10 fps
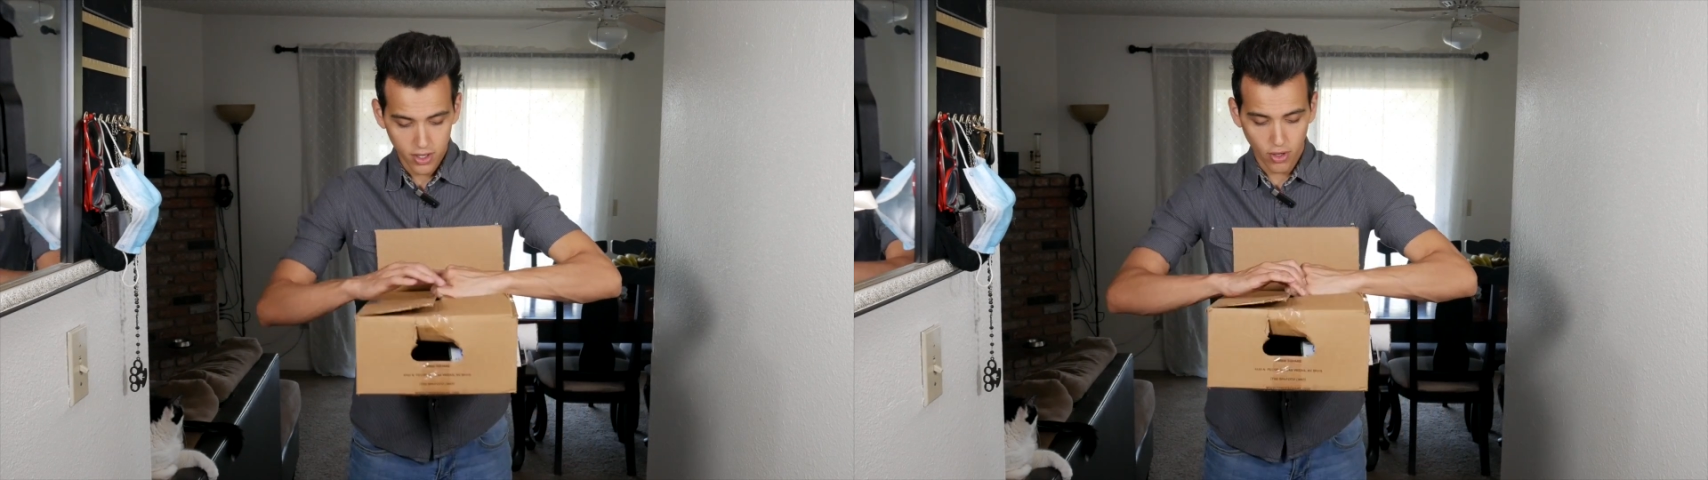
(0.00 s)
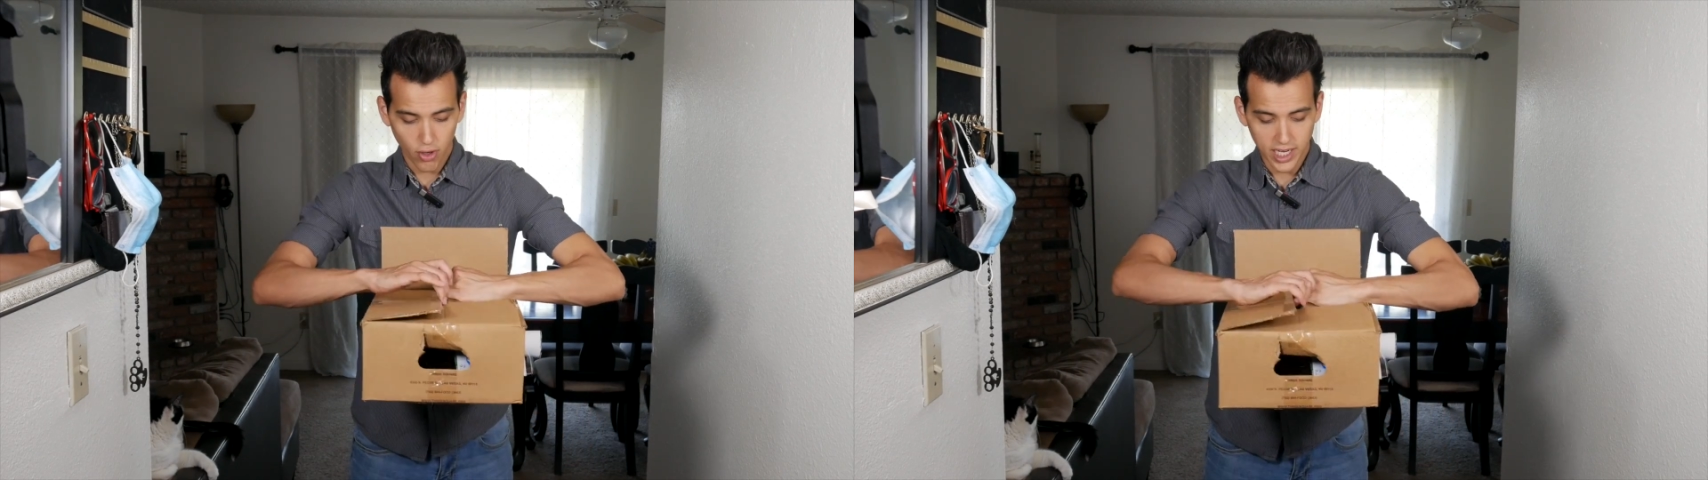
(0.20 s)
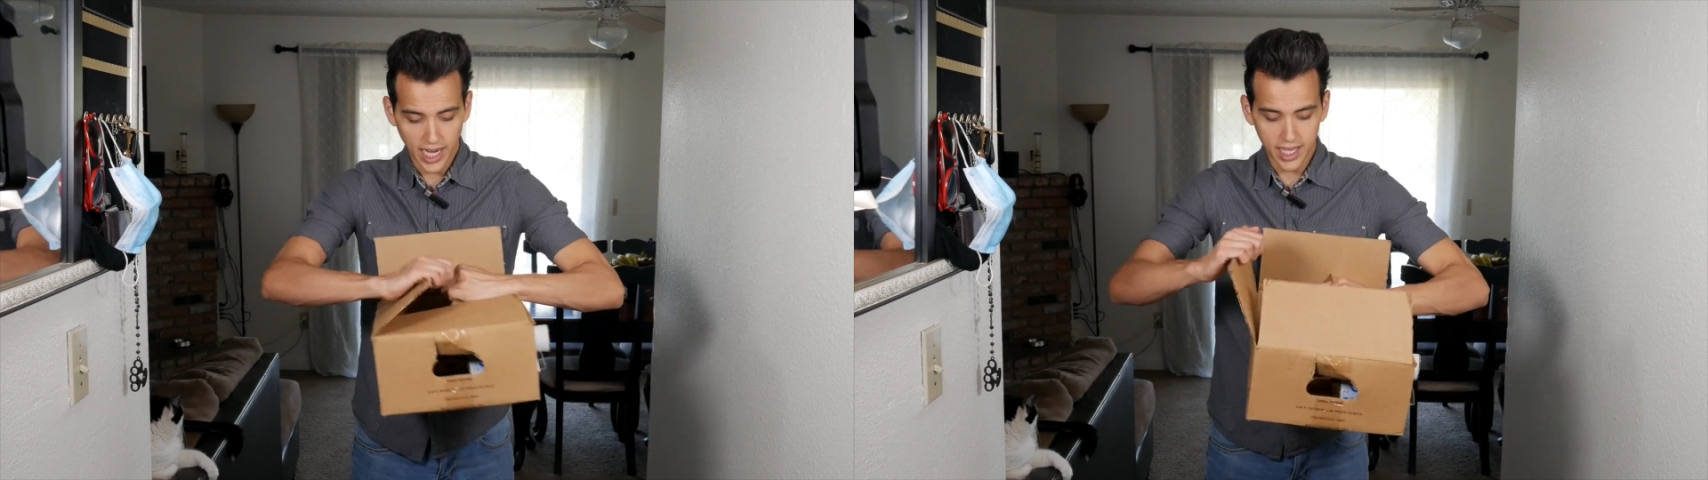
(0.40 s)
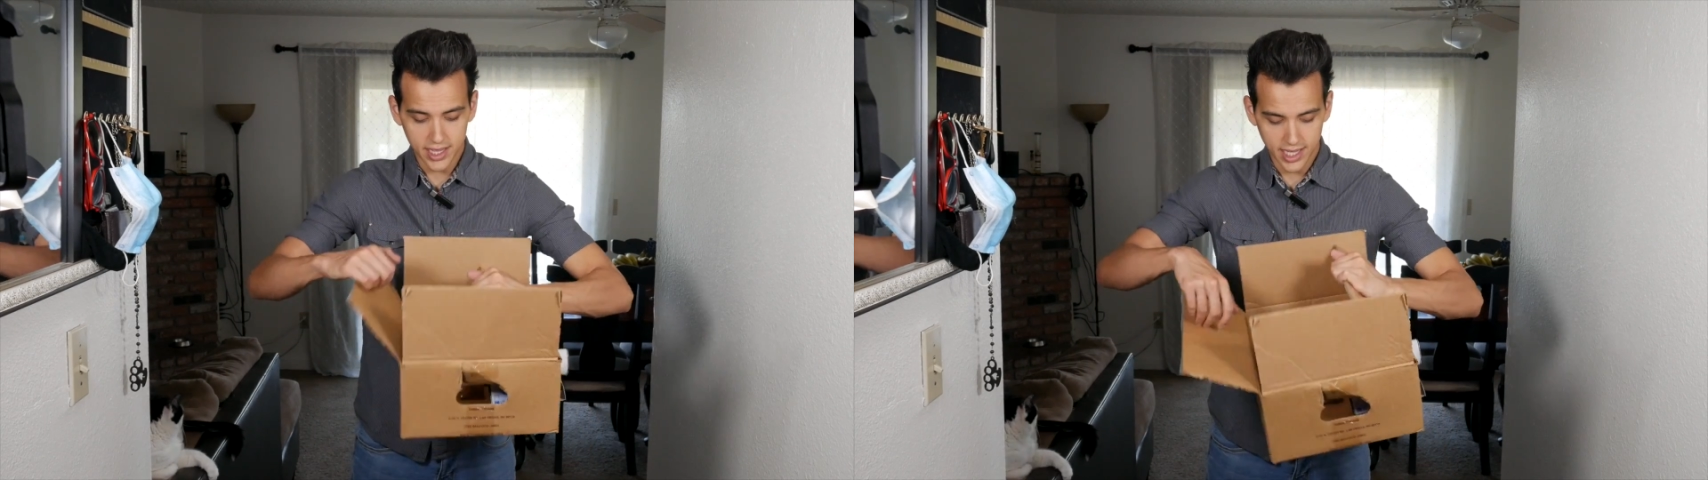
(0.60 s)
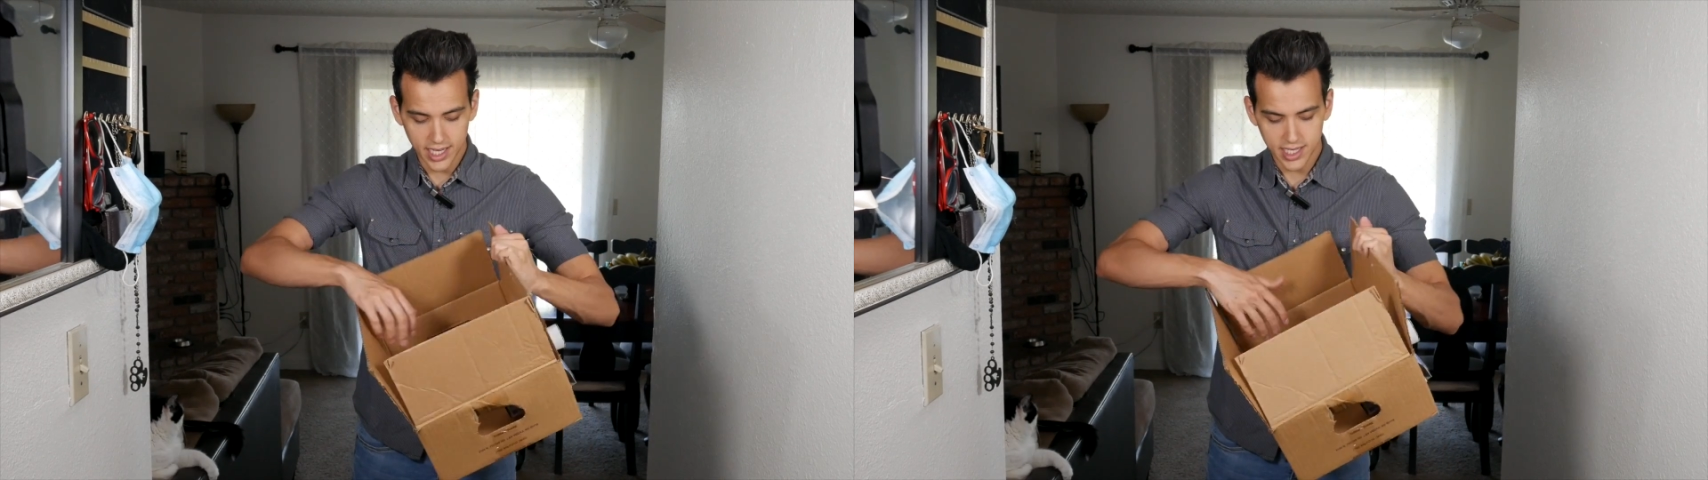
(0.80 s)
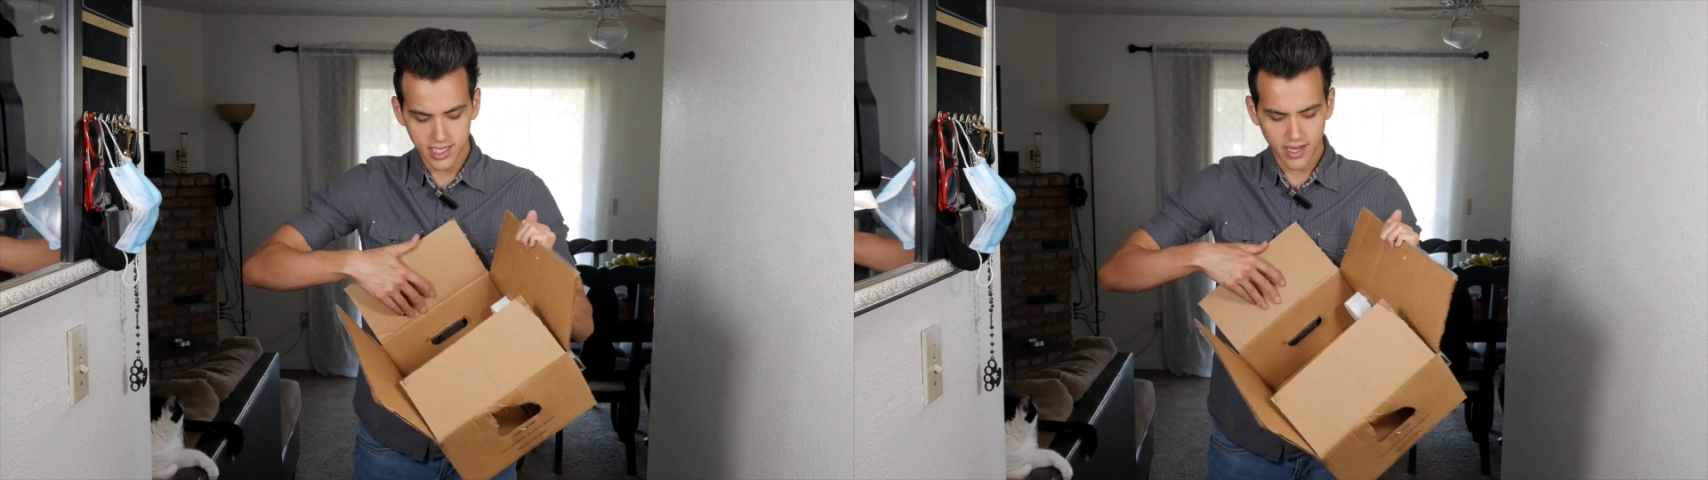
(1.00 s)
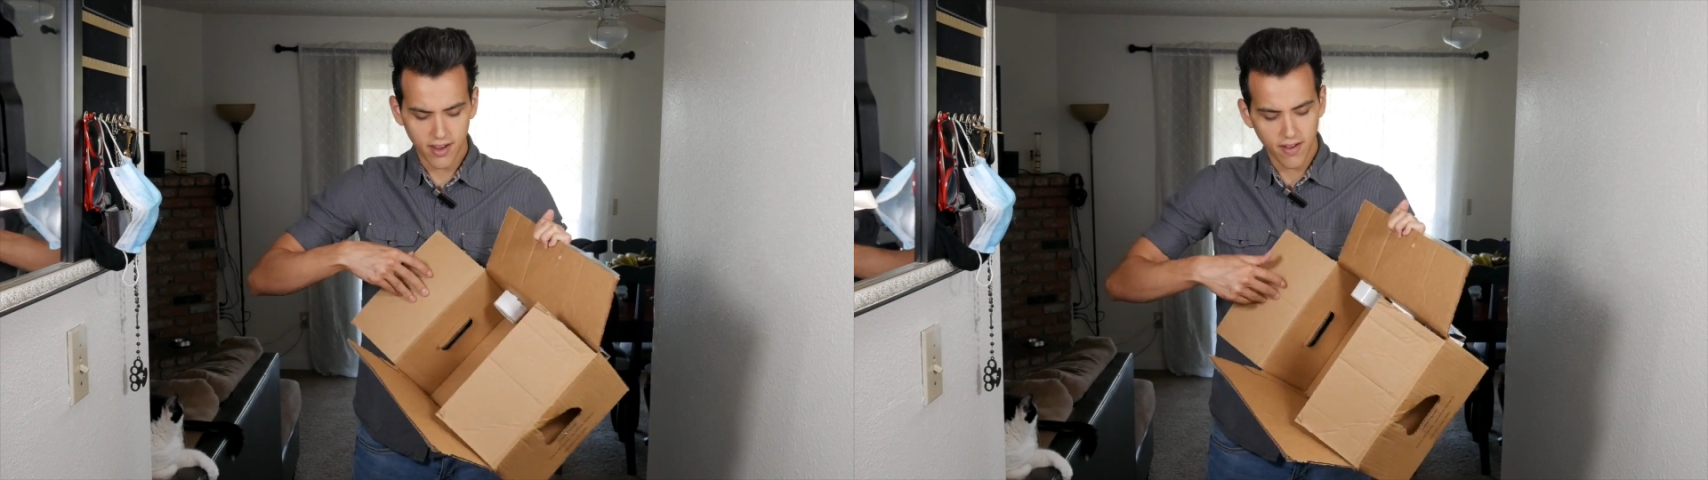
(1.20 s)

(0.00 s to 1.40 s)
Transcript: create this